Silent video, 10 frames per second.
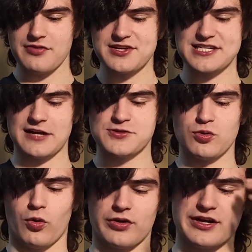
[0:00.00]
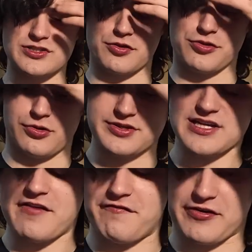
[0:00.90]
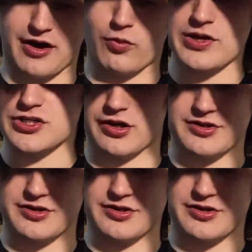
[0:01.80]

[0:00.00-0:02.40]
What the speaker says: This helps you organize your thoughts and figure out which